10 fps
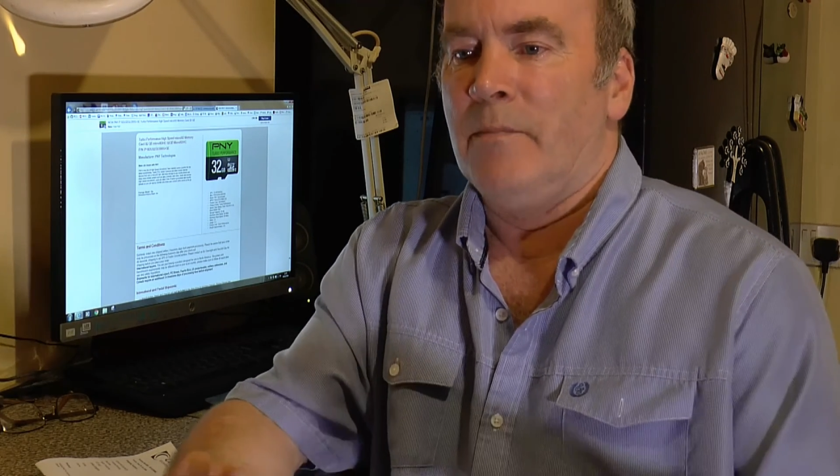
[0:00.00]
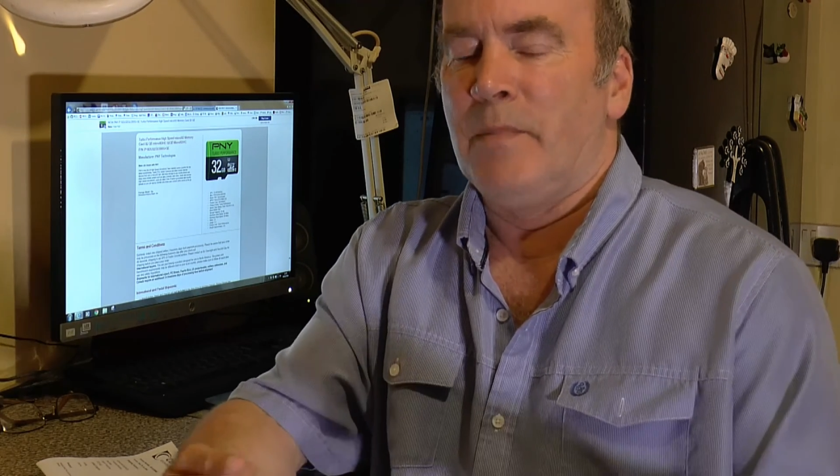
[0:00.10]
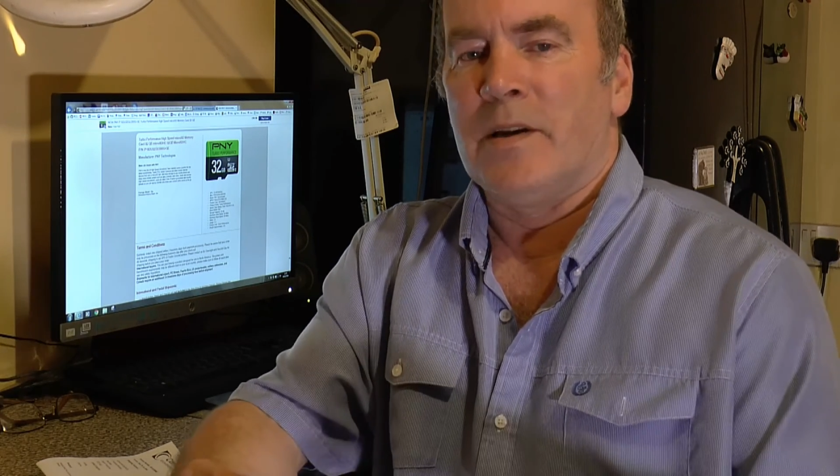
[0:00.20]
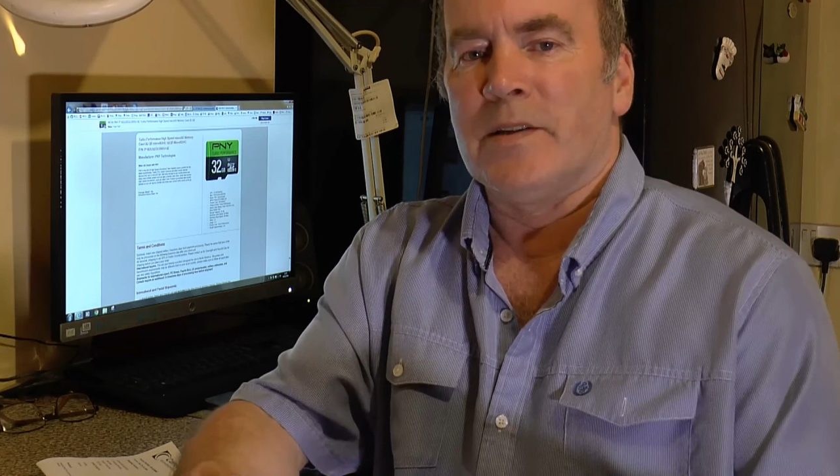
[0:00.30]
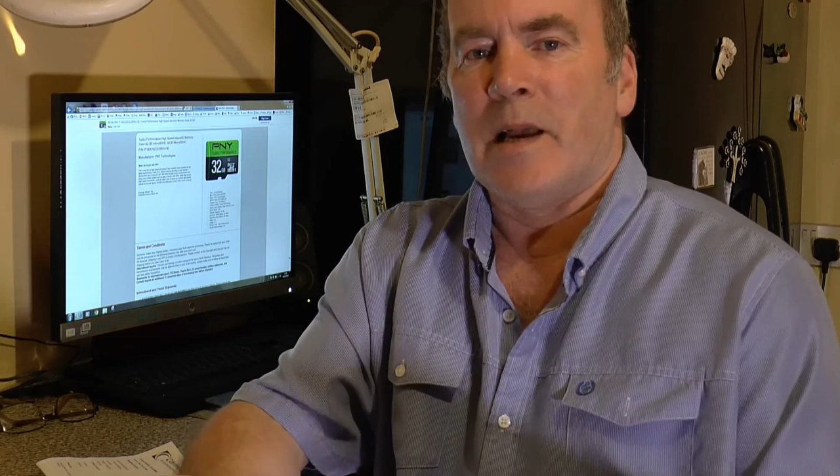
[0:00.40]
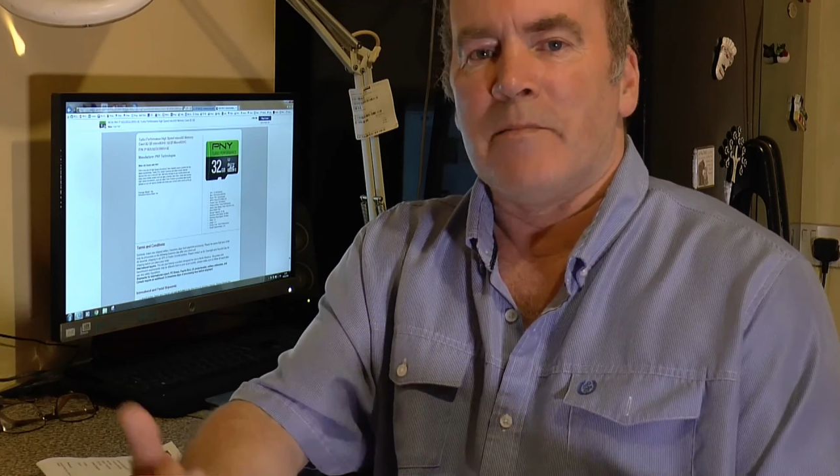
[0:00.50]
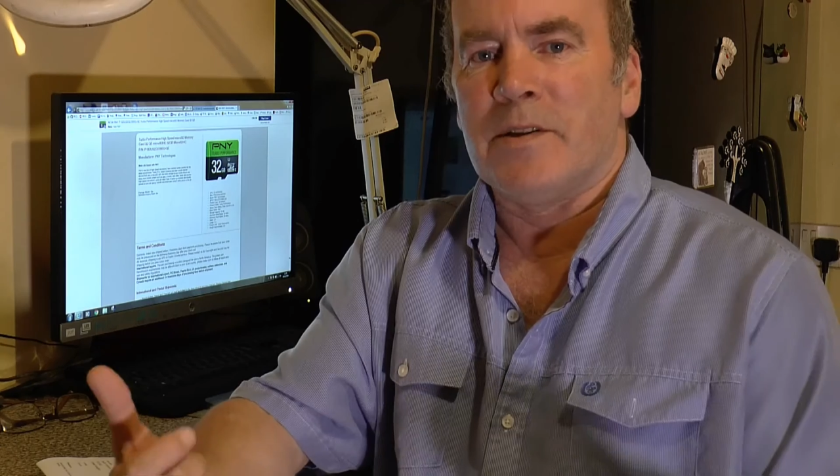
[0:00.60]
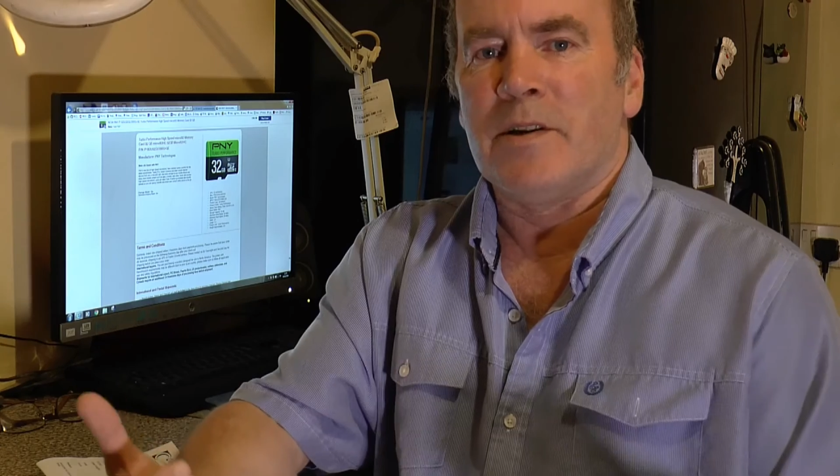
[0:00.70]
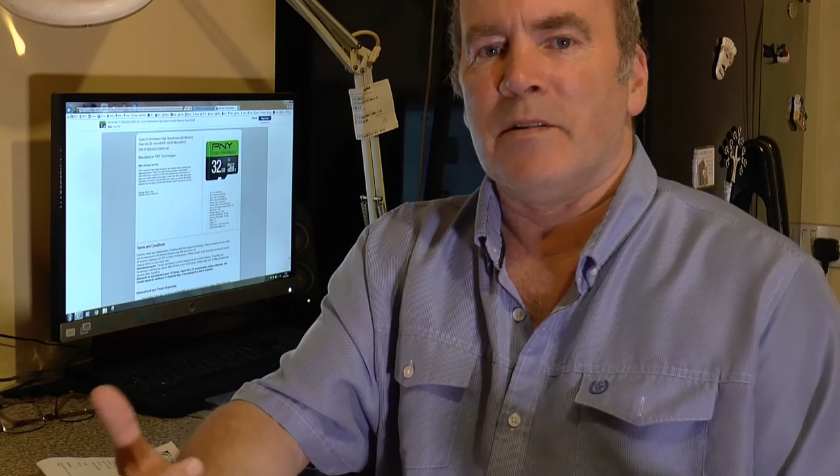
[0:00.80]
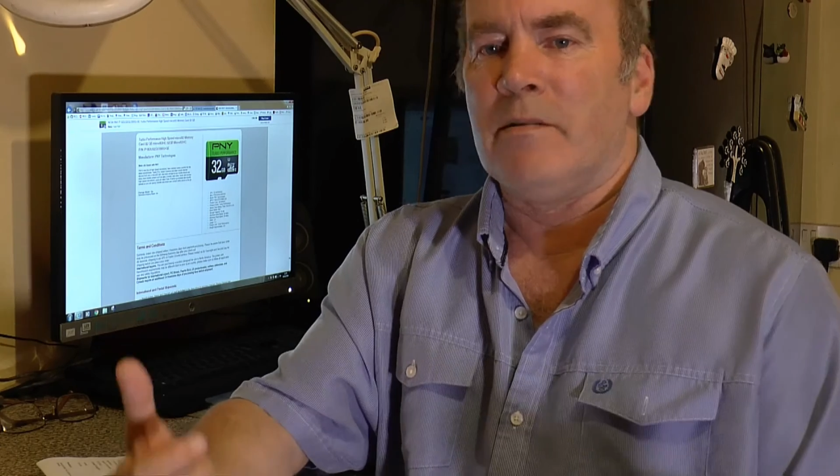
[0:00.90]
because
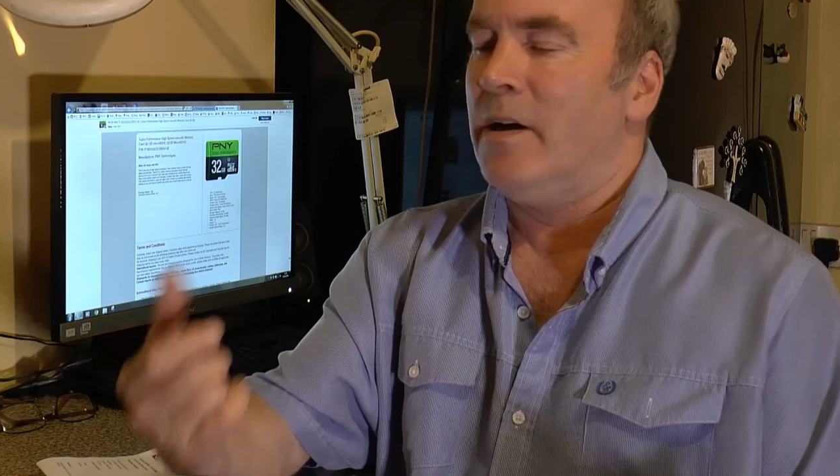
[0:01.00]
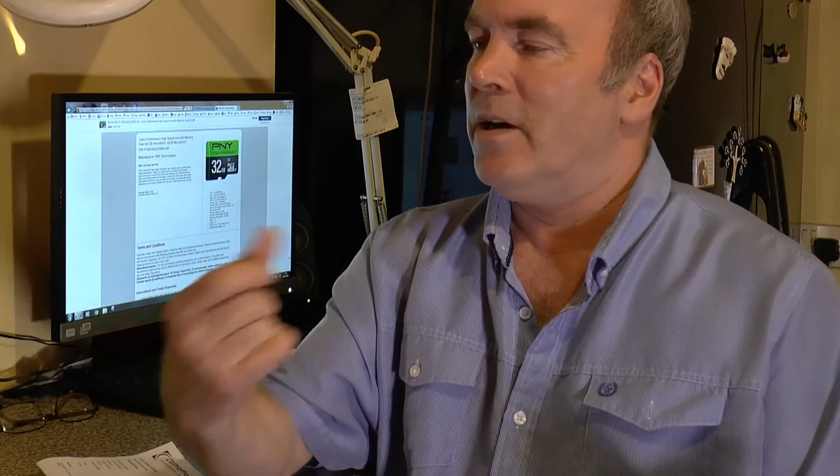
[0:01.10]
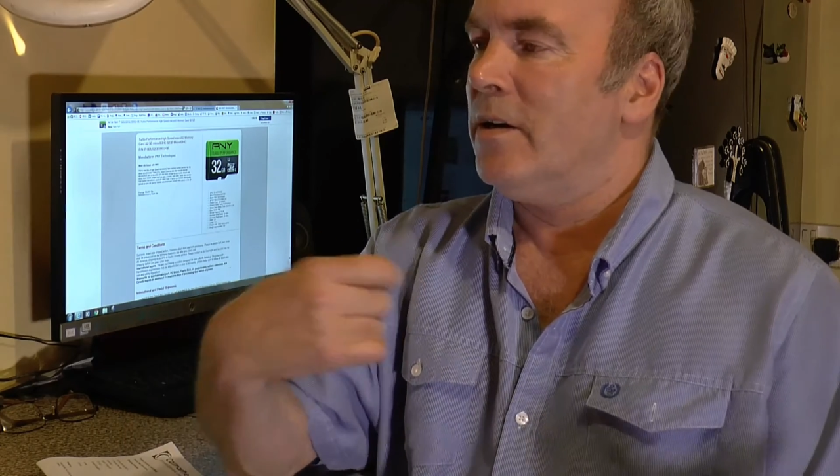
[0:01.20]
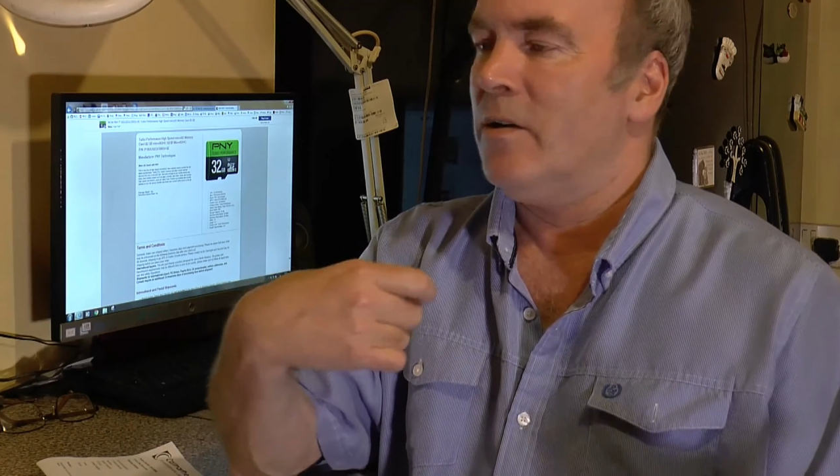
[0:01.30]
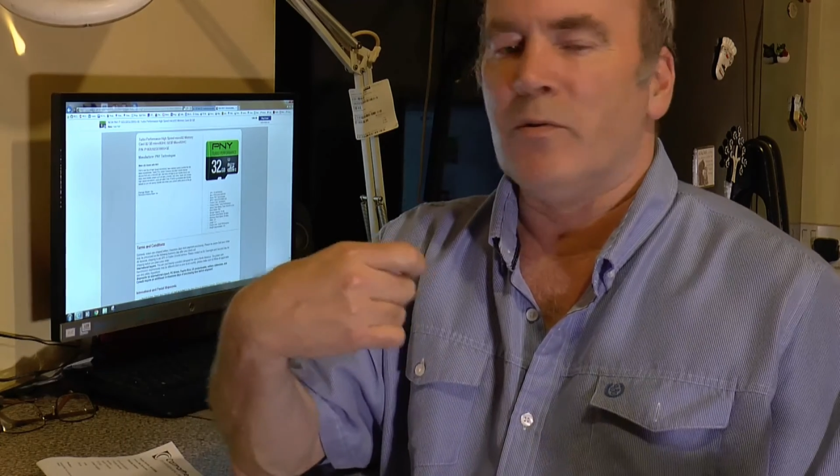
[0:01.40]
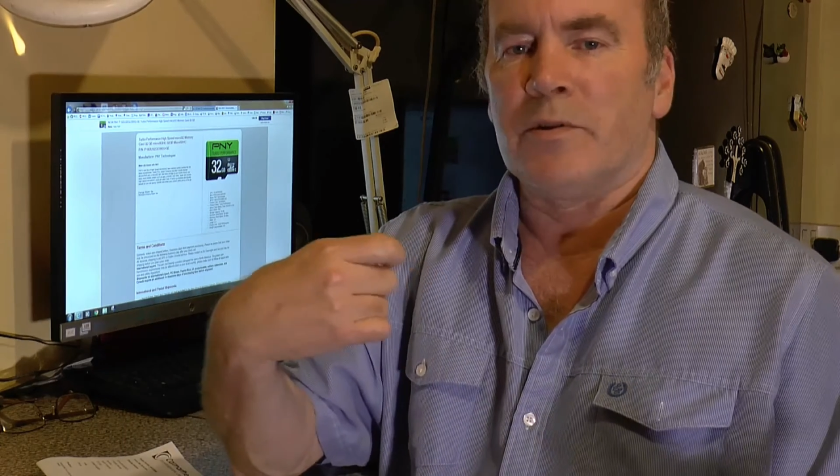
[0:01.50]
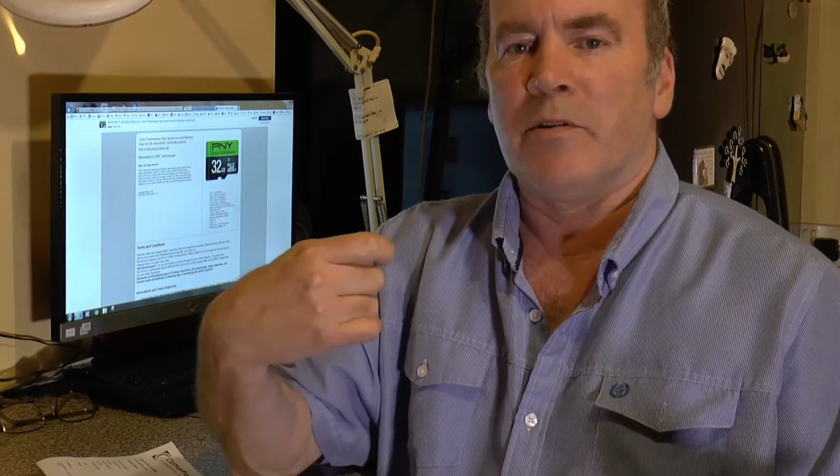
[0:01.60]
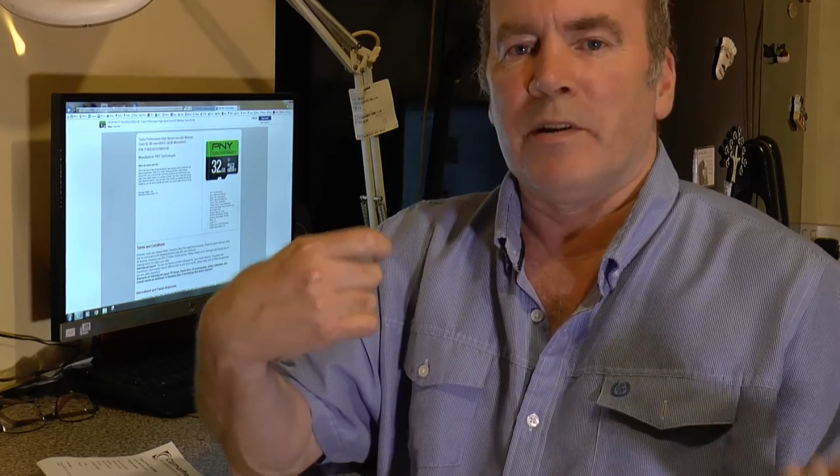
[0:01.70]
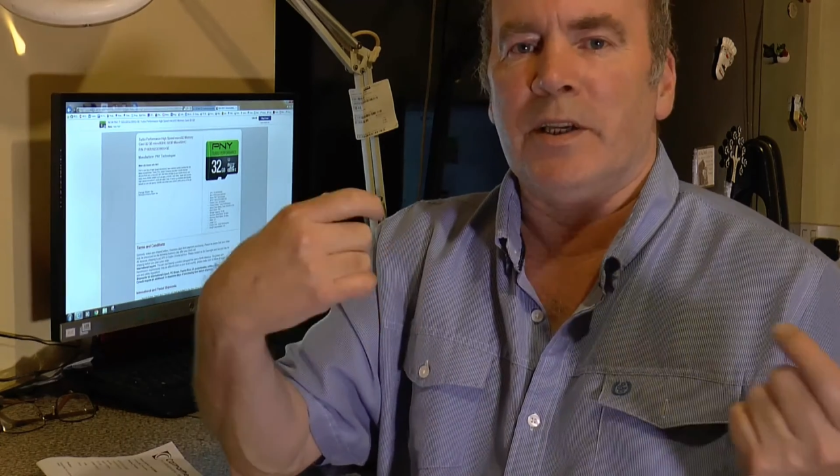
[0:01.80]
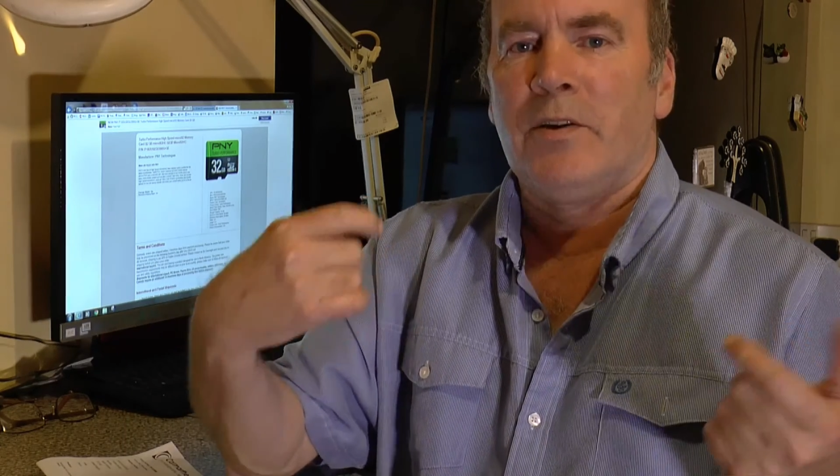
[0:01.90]
Amazon are also
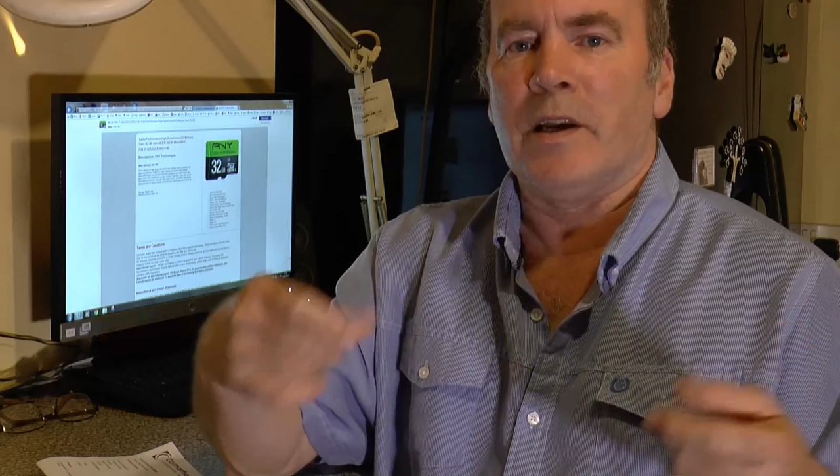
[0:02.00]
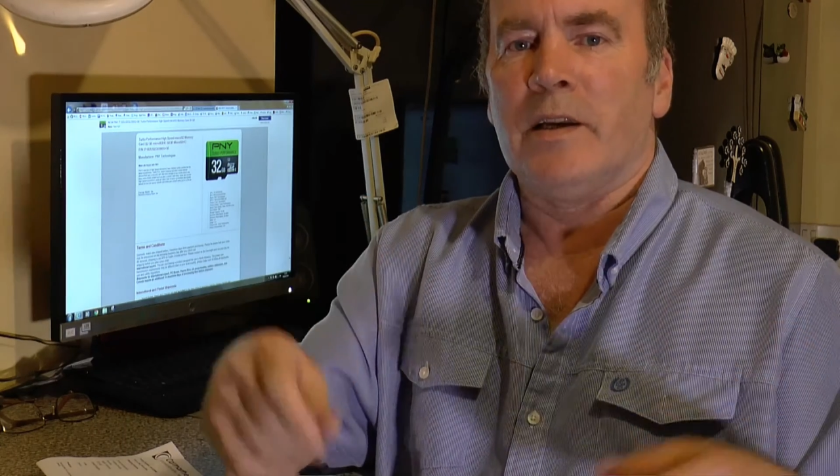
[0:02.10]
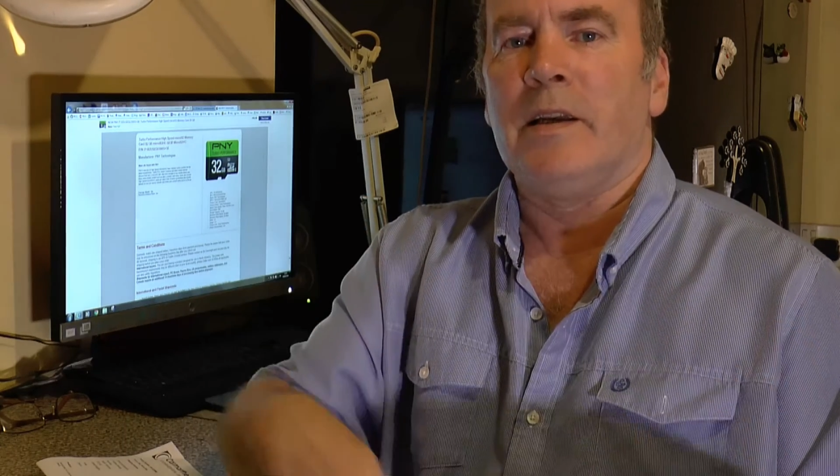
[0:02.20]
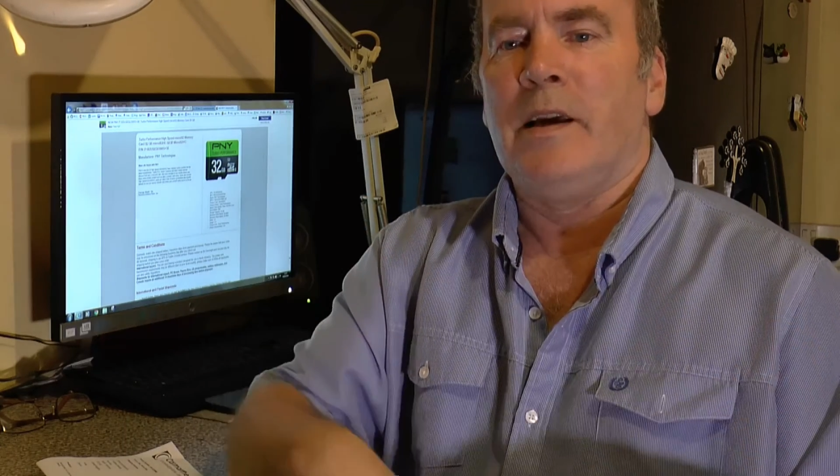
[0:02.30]
in the UK,